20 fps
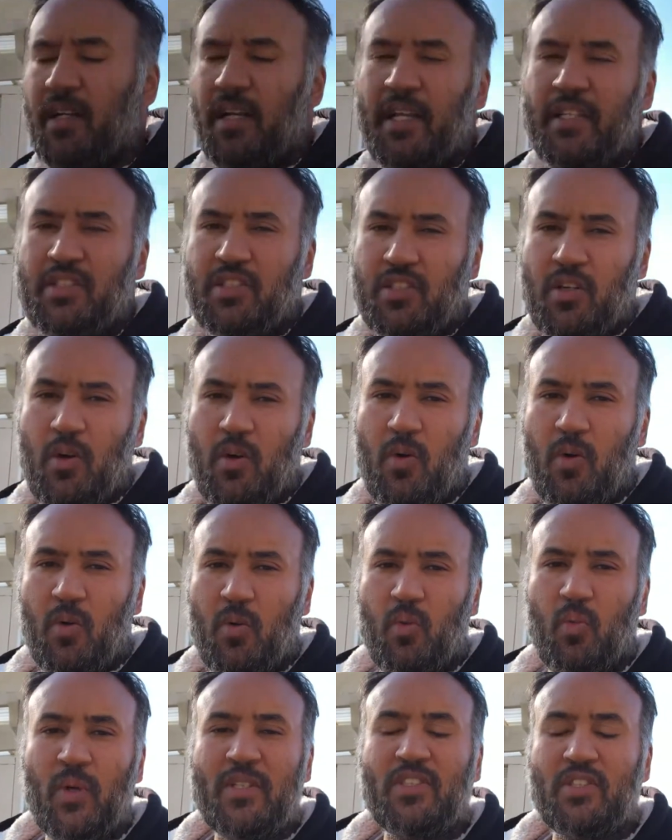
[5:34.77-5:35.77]
And so
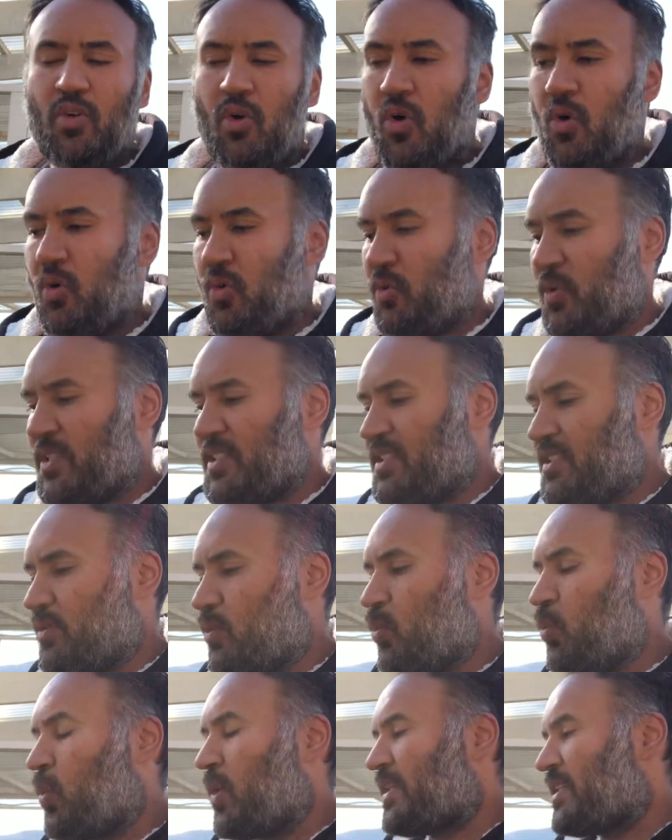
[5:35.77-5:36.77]
what
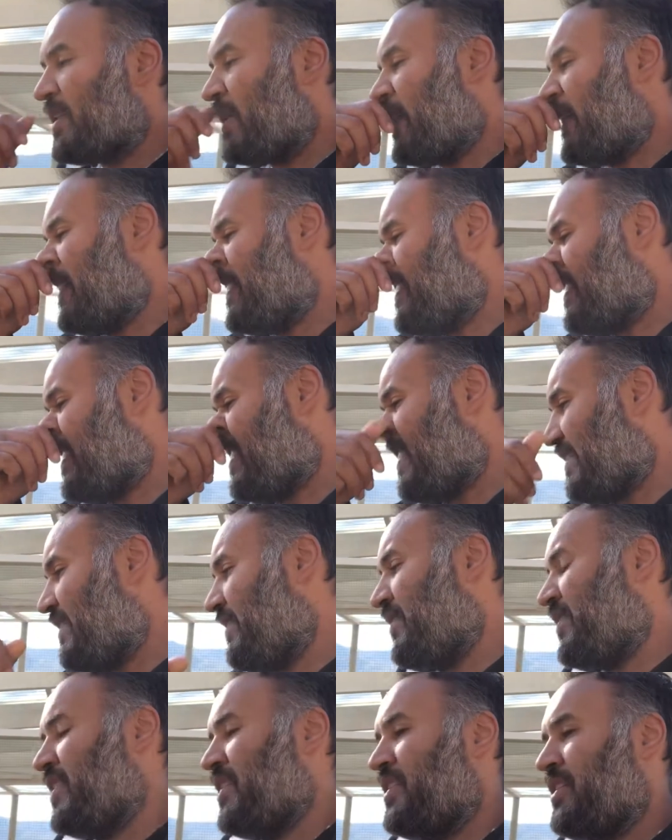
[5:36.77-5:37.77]
is
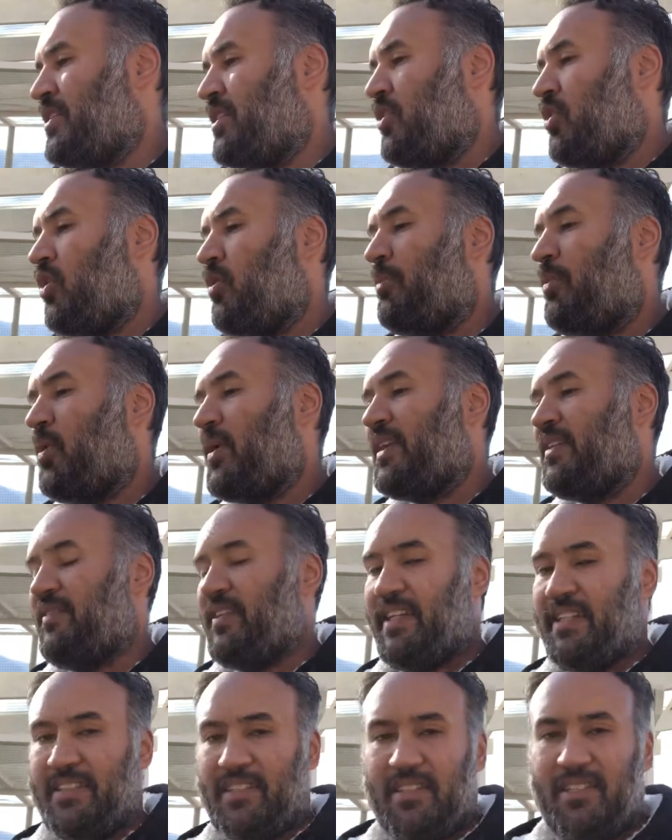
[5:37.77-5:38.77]
the whole point of
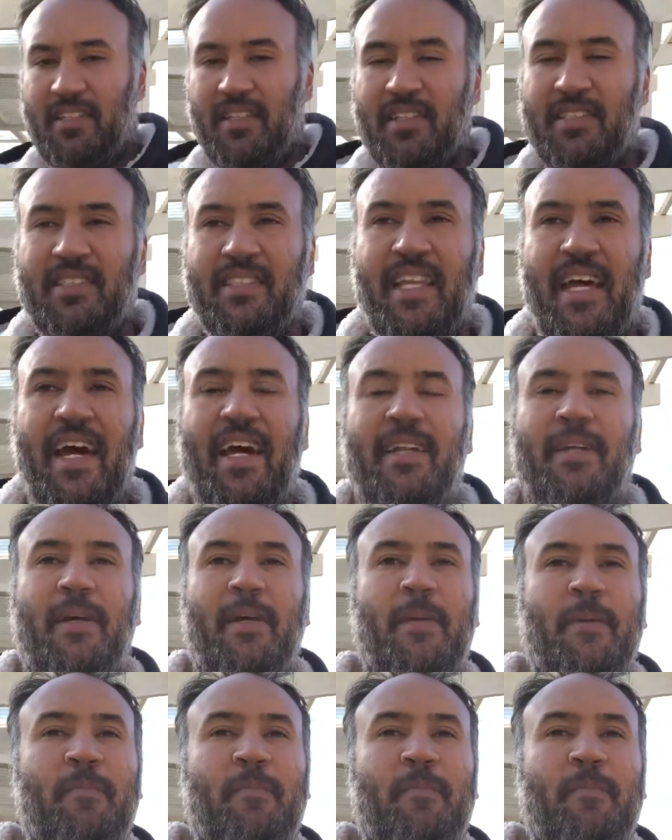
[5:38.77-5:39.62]
this? Is that